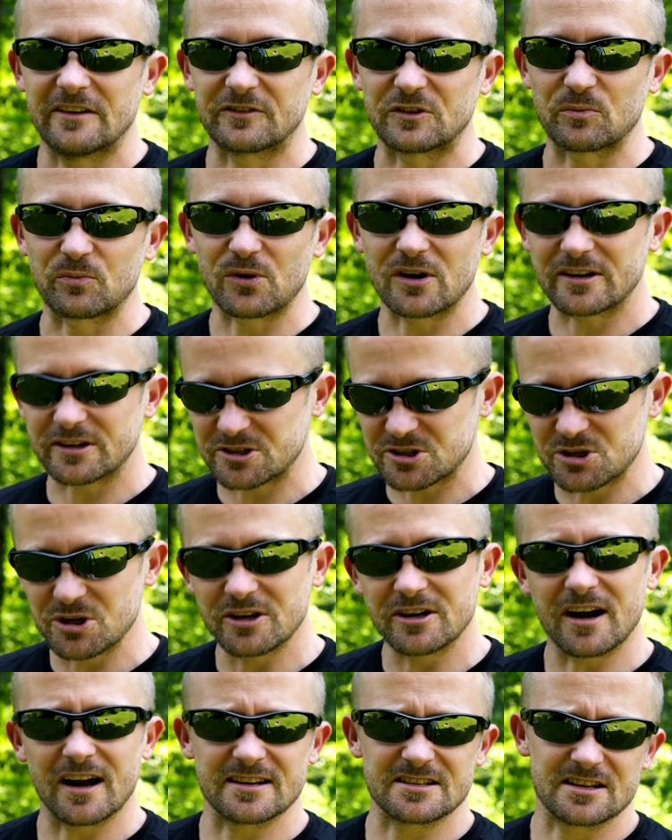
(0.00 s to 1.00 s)
If the product's
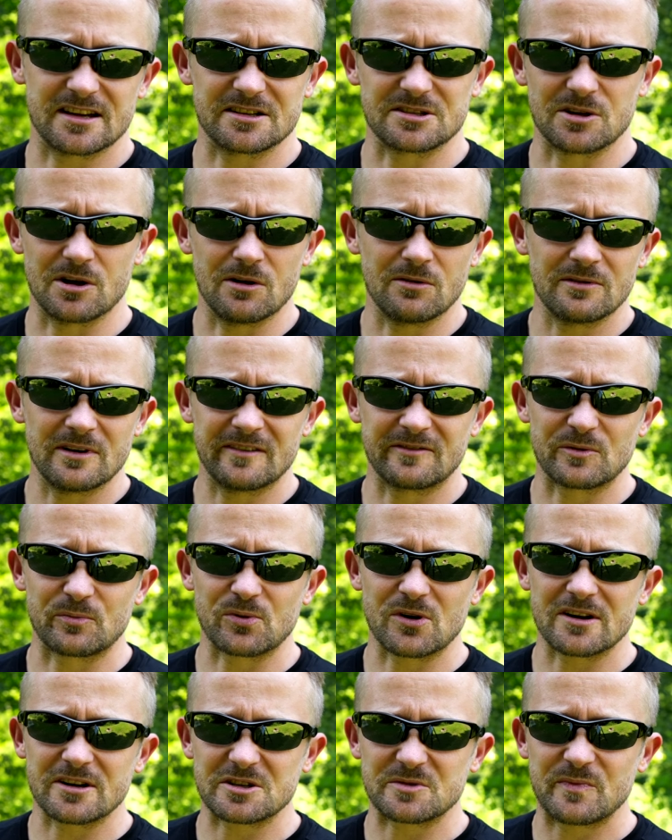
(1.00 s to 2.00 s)
good, I say so. If the
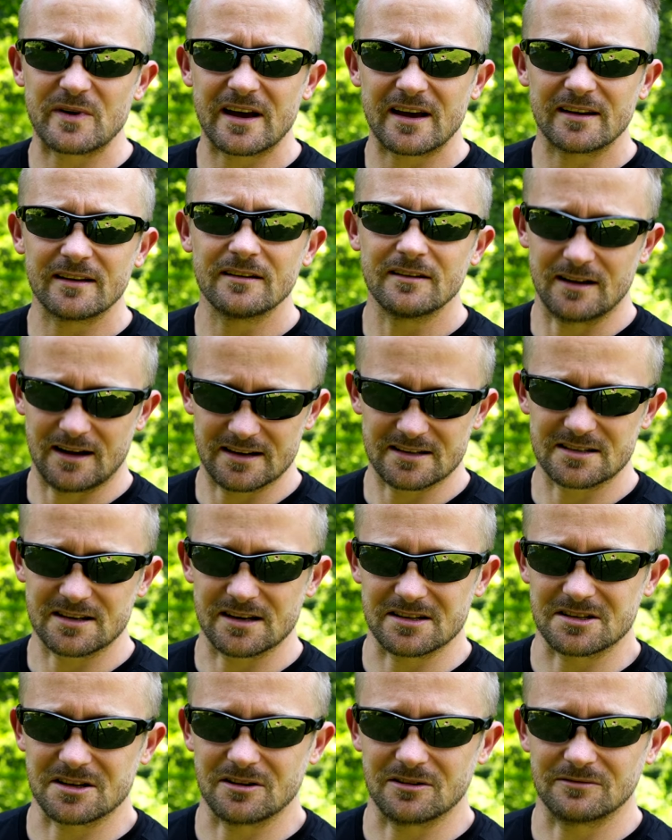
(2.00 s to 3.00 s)
product's bad, I say
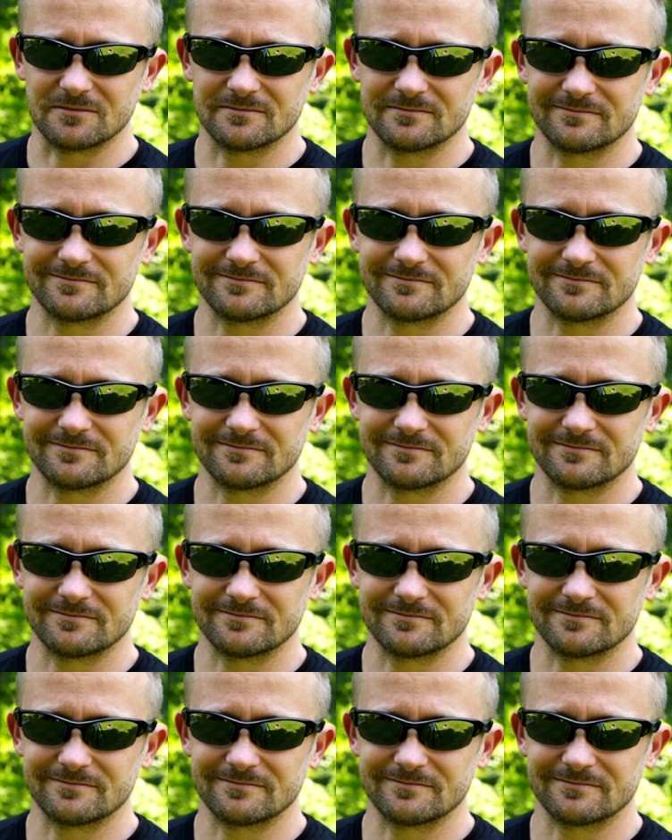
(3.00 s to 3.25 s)
so.